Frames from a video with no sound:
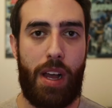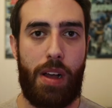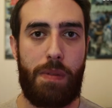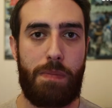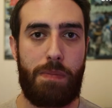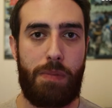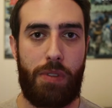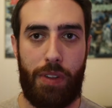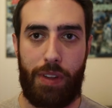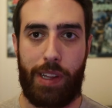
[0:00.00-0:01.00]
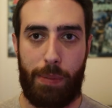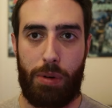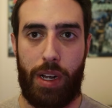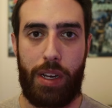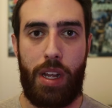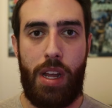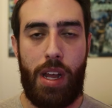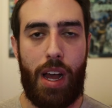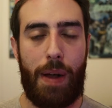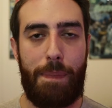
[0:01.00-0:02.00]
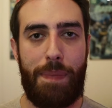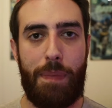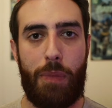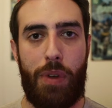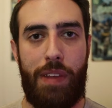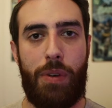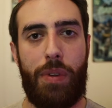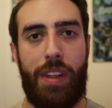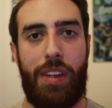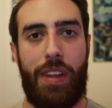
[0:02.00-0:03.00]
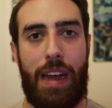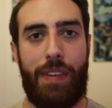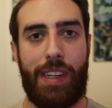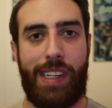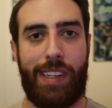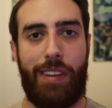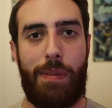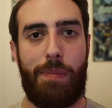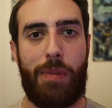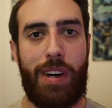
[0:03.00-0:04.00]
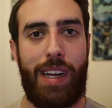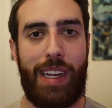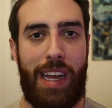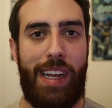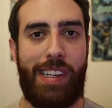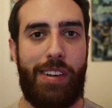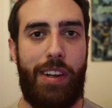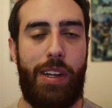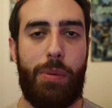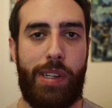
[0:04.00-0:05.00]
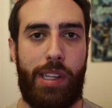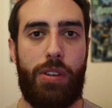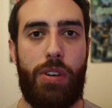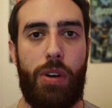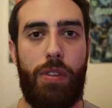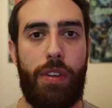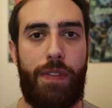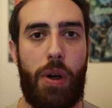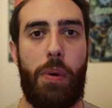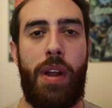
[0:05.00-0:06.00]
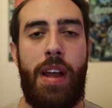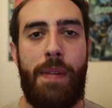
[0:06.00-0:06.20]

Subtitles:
that's the brand, even with it having a slim wine case on it, it will still hold the phone.